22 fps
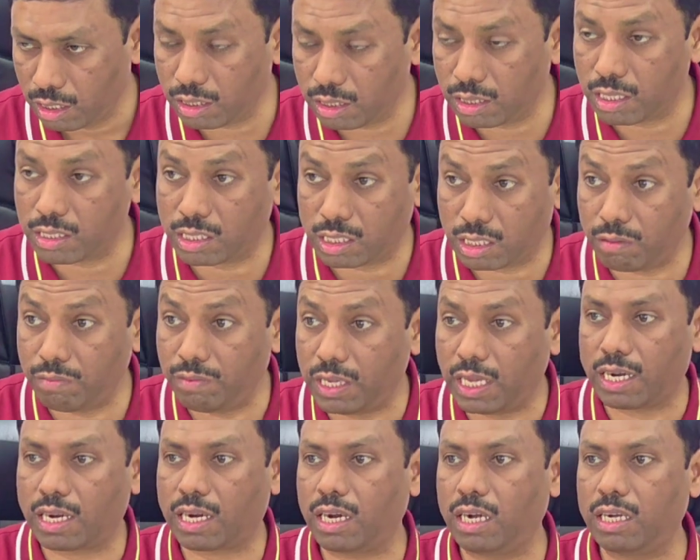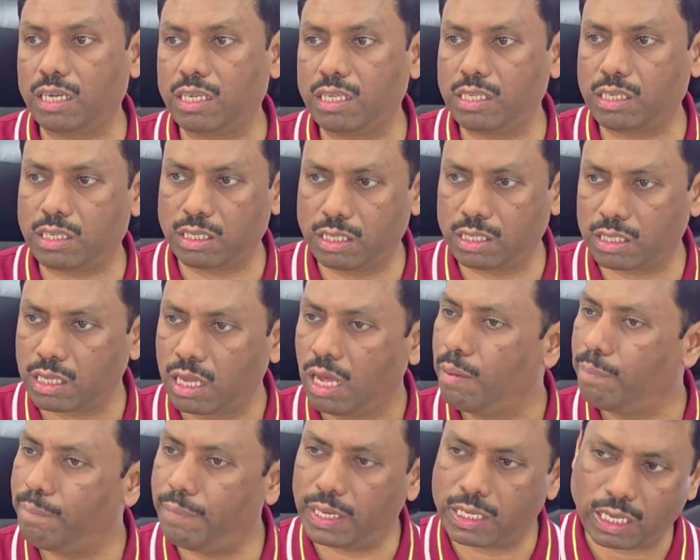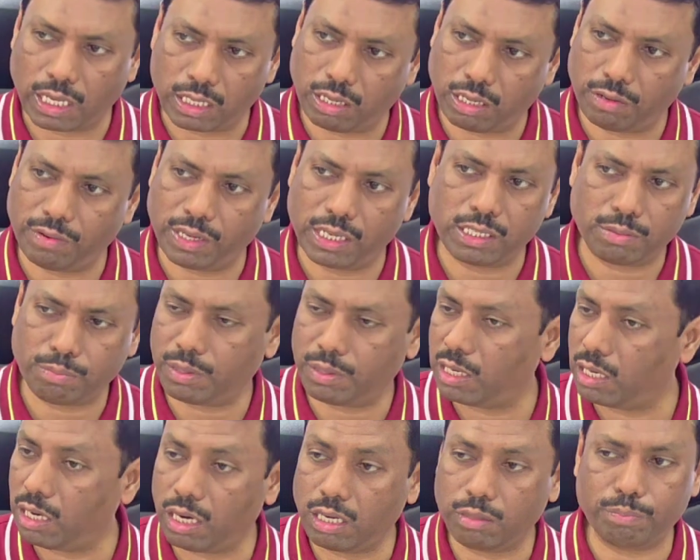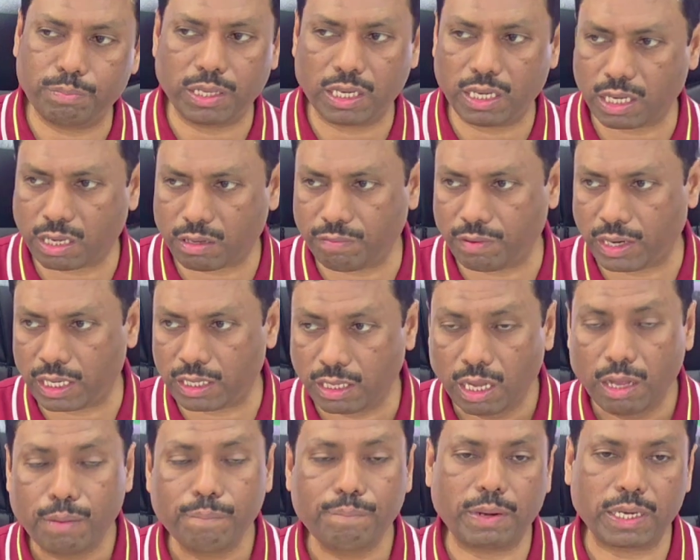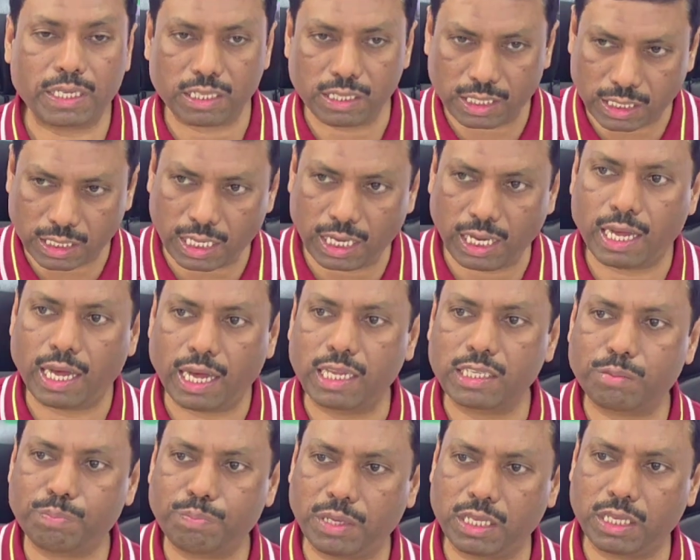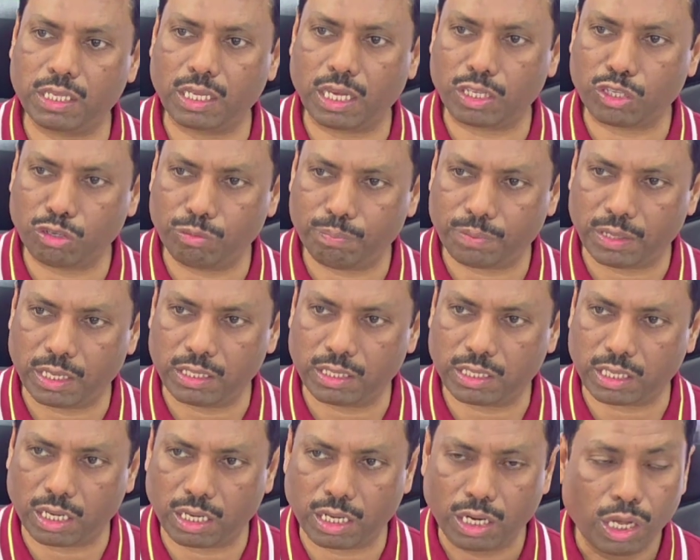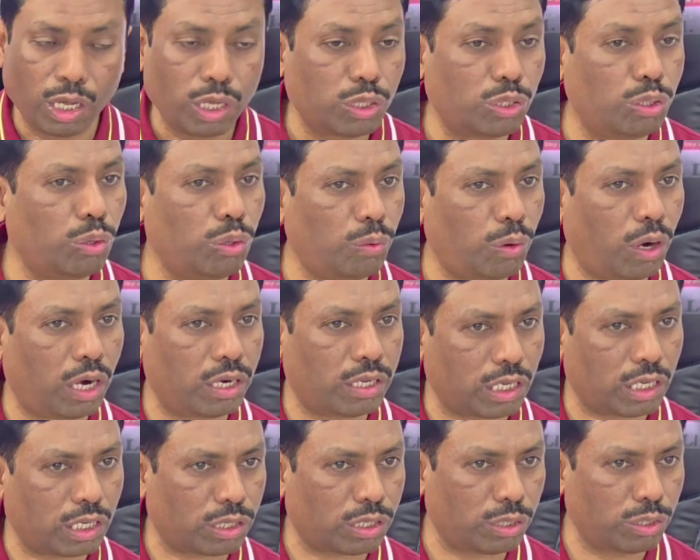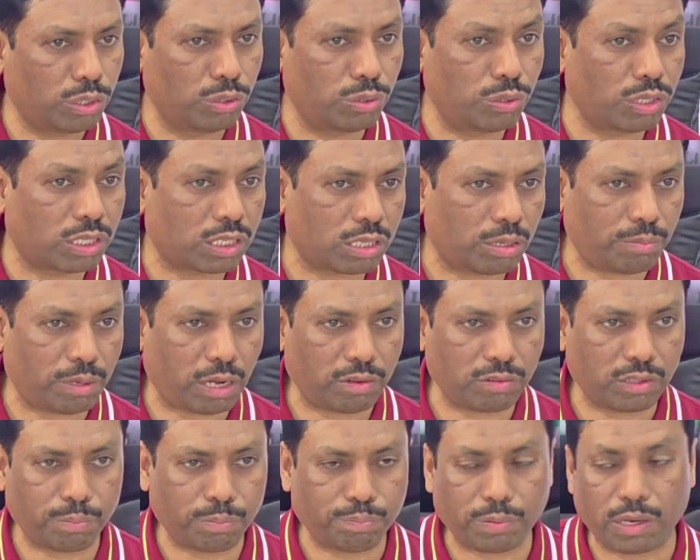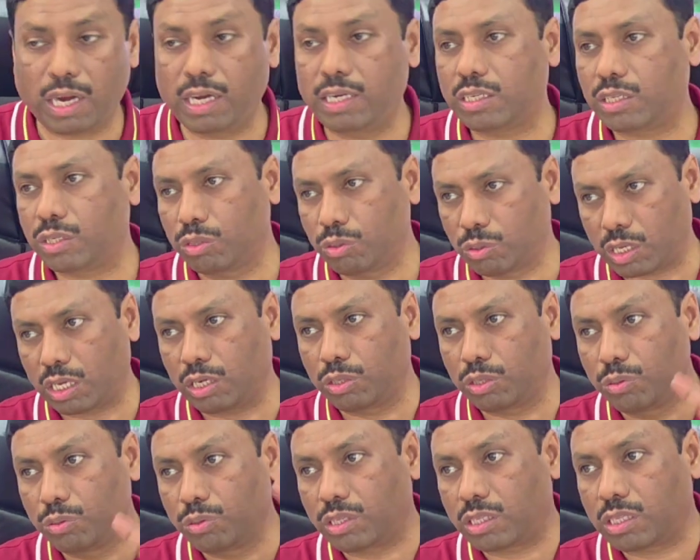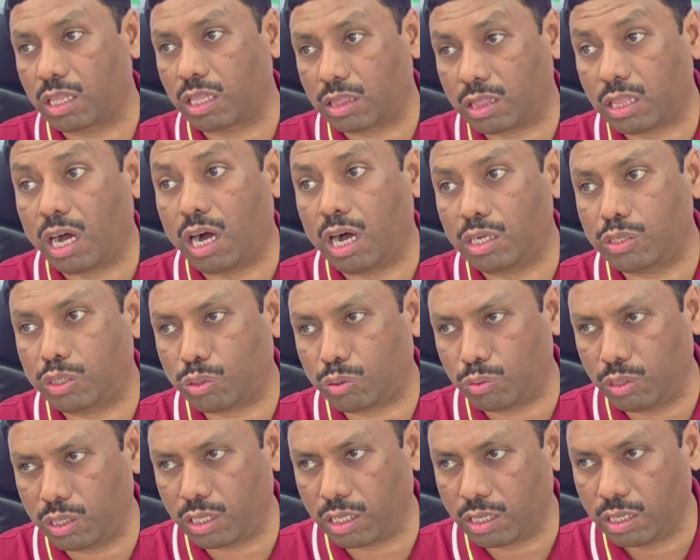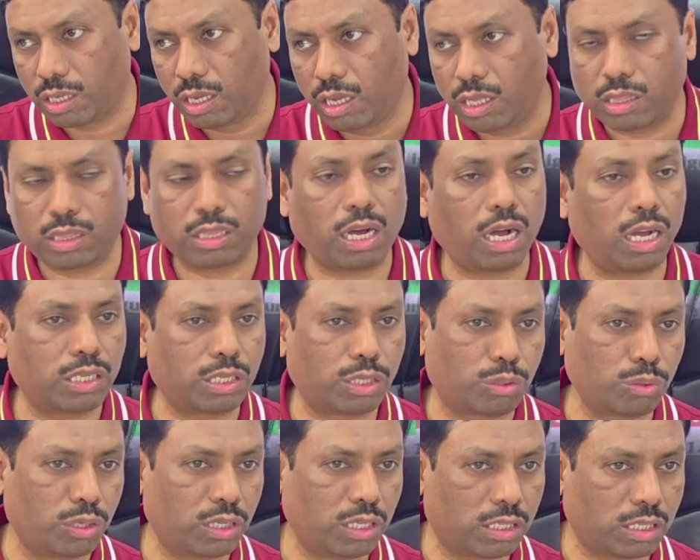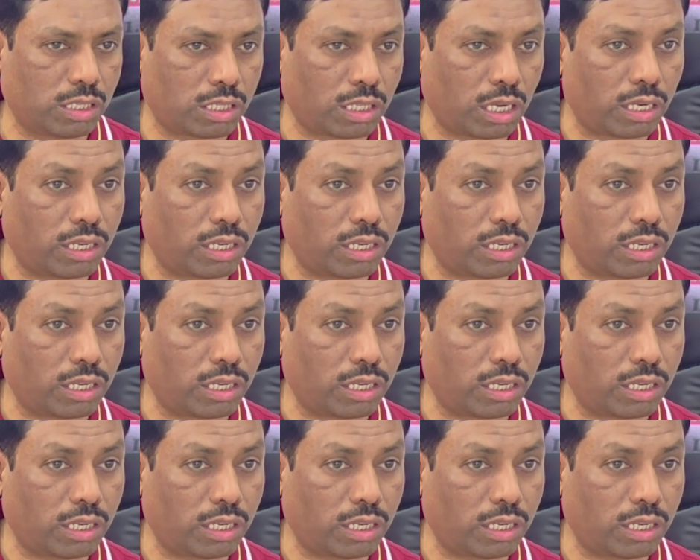in the severe conditions, but otherwise may not be required. But still as per the acupuncture, you wanted to use some of the points, you can use the Ta Chui. Ta Chui is the